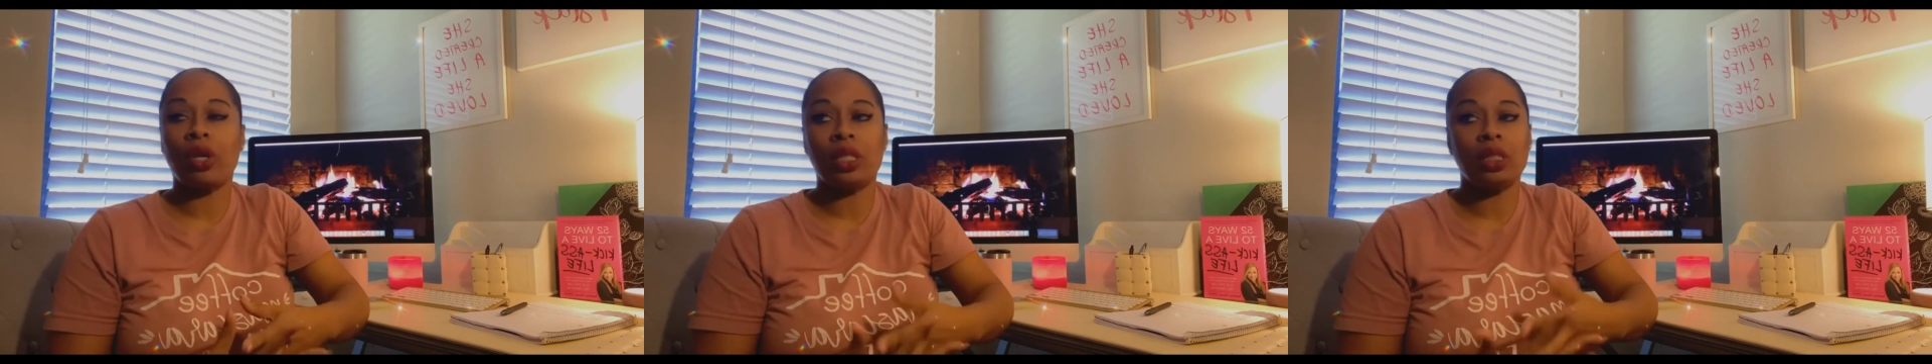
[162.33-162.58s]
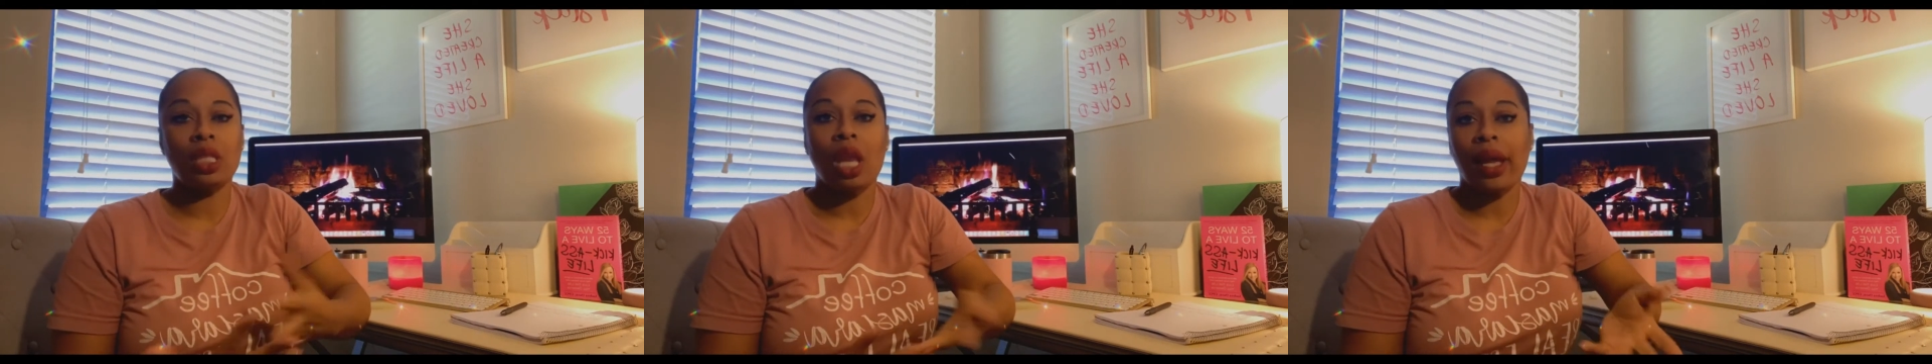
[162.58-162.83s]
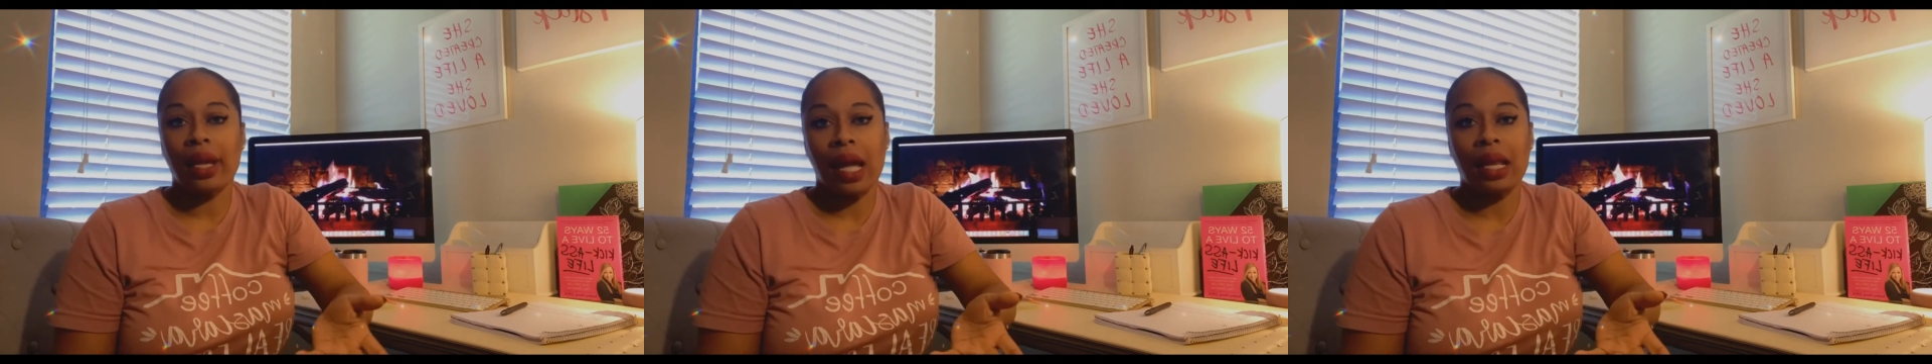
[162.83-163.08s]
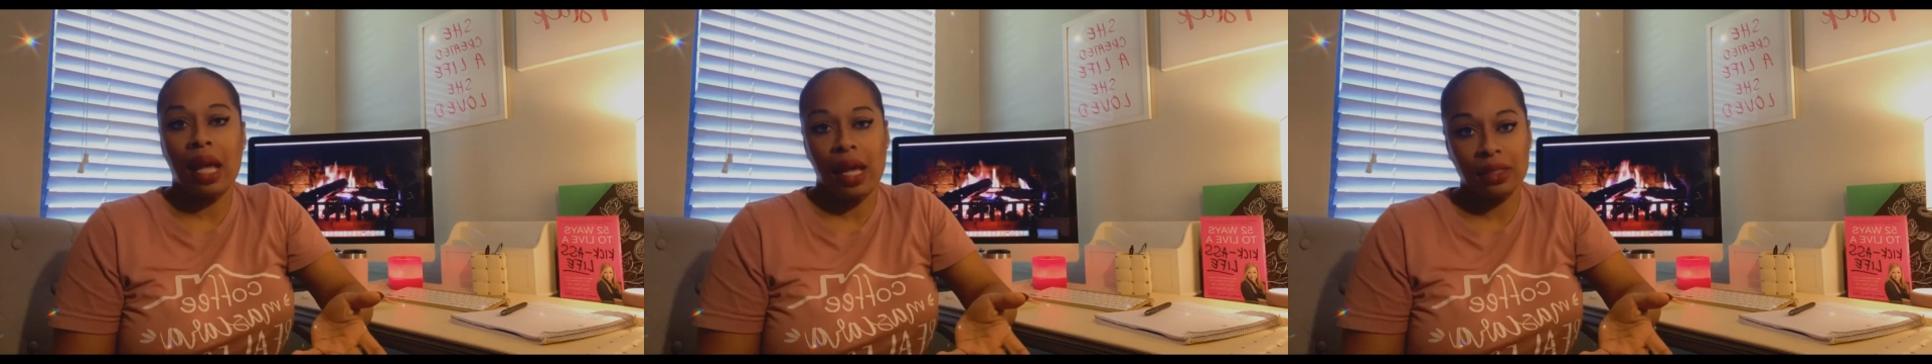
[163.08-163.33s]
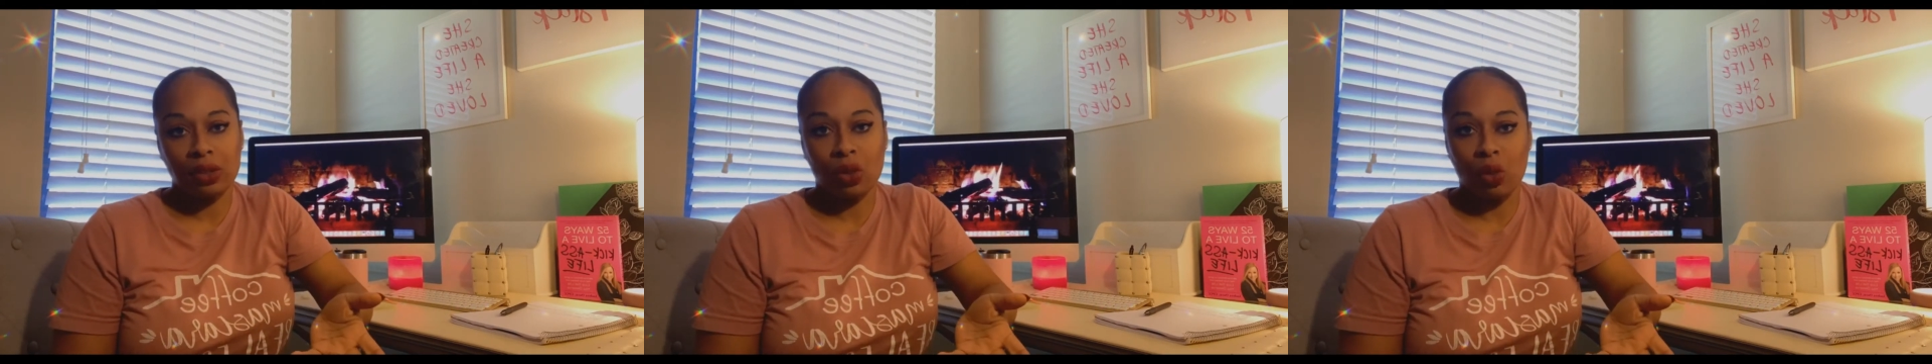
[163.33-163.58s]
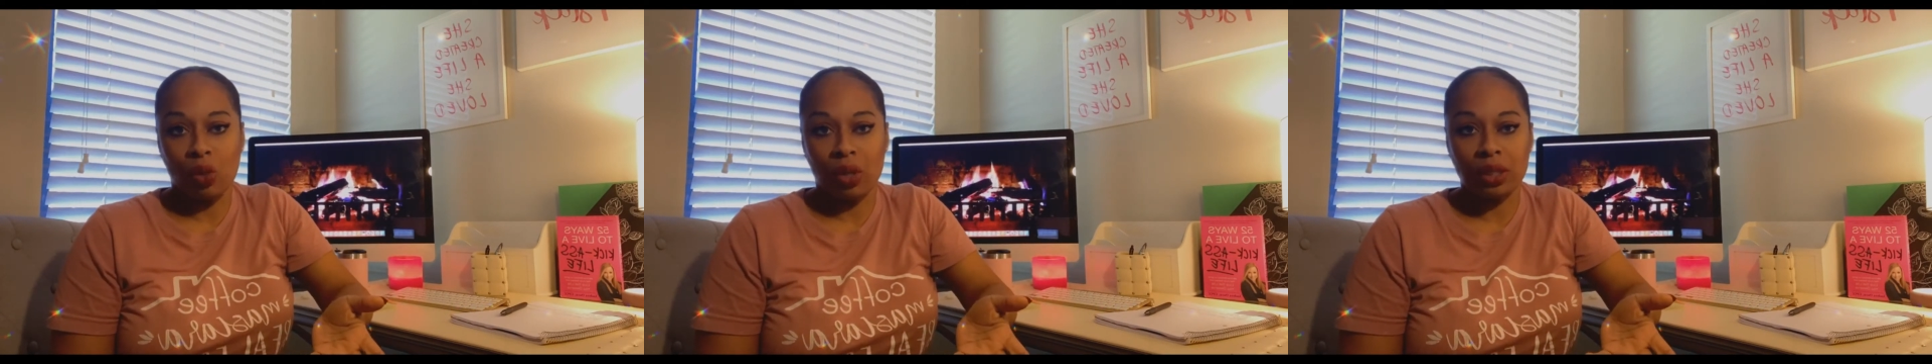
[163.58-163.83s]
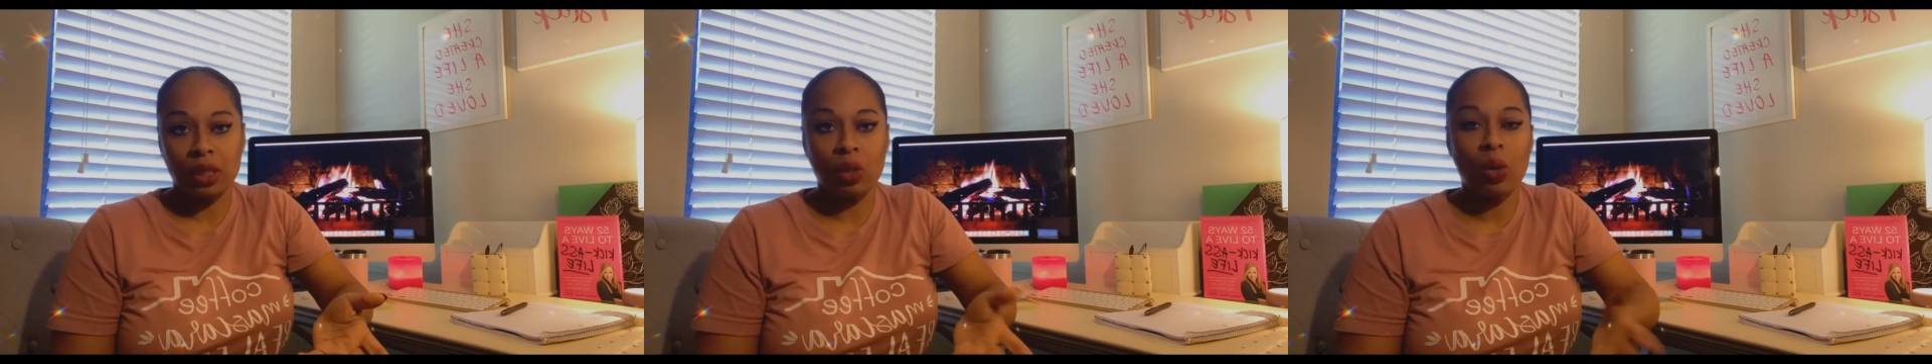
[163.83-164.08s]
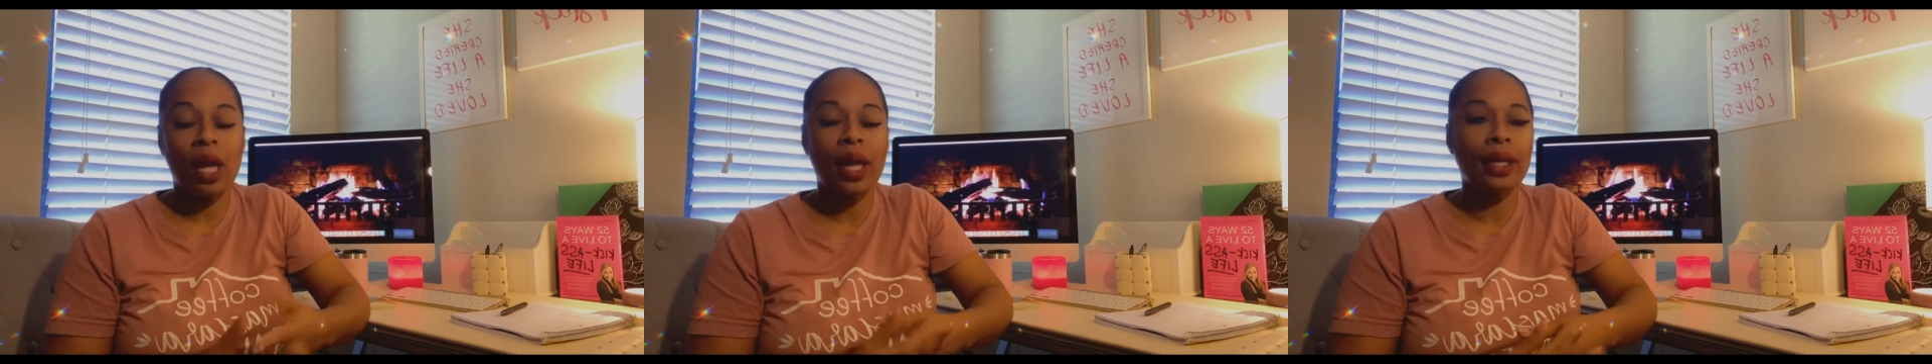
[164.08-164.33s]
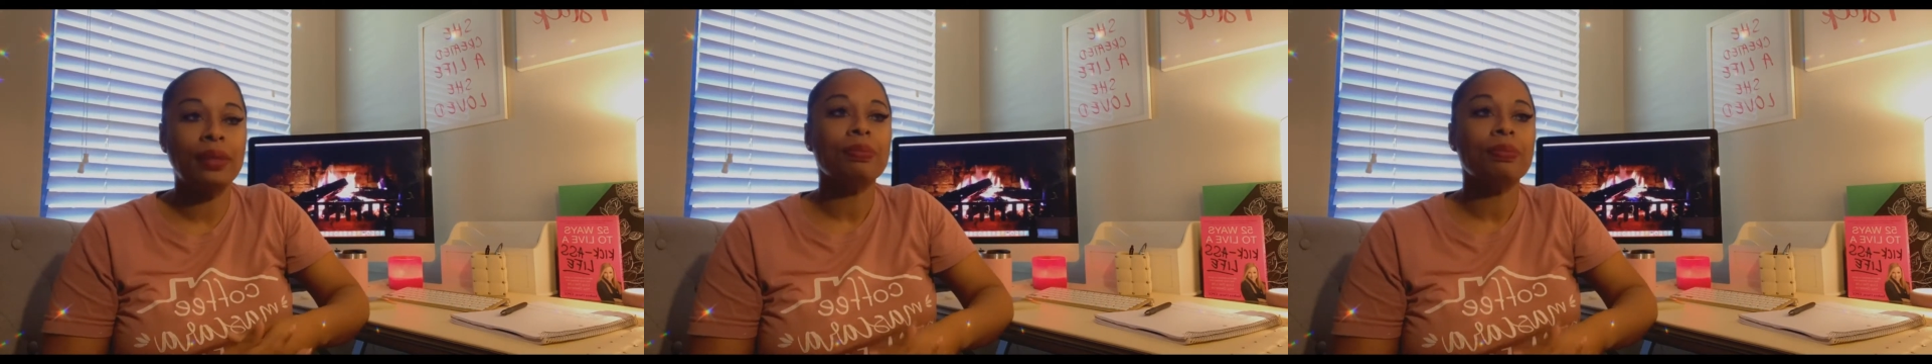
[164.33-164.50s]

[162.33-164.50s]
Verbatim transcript: until I got high scores, okay?